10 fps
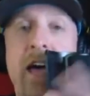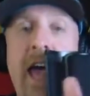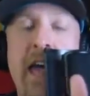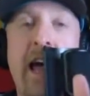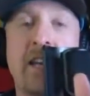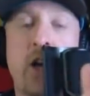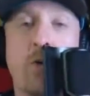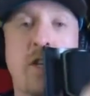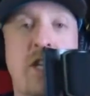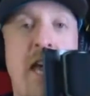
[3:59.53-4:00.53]
And I
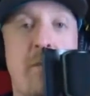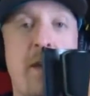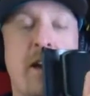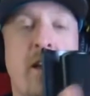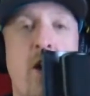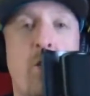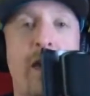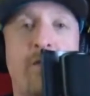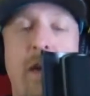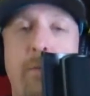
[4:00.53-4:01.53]
told the chat a minute ago,
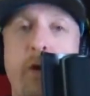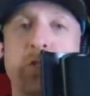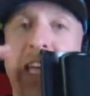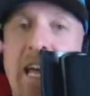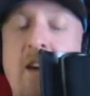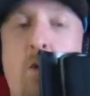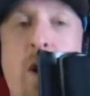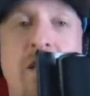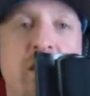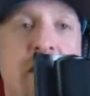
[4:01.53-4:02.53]
if they post any
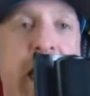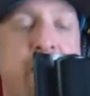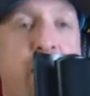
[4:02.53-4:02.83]
question, they have a